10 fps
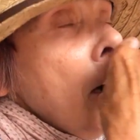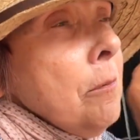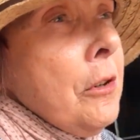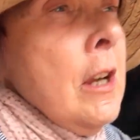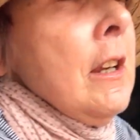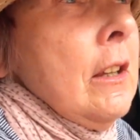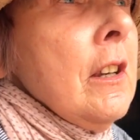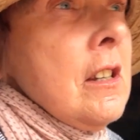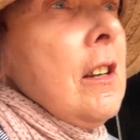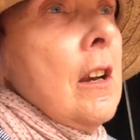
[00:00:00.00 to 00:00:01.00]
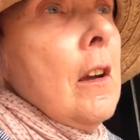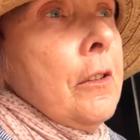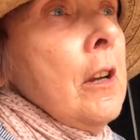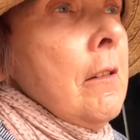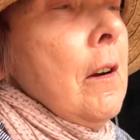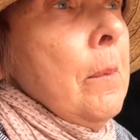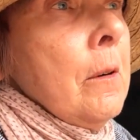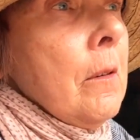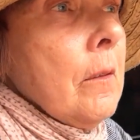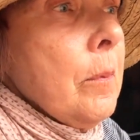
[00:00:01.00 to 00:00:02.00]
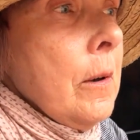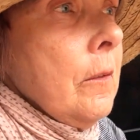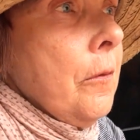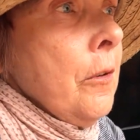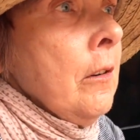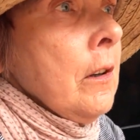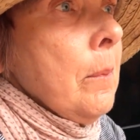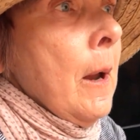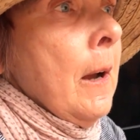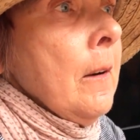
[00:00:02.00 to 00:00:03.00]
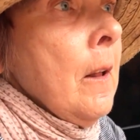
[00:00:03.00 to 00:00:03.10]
Well, I'm thinking, this is only a theory I've been feeling about,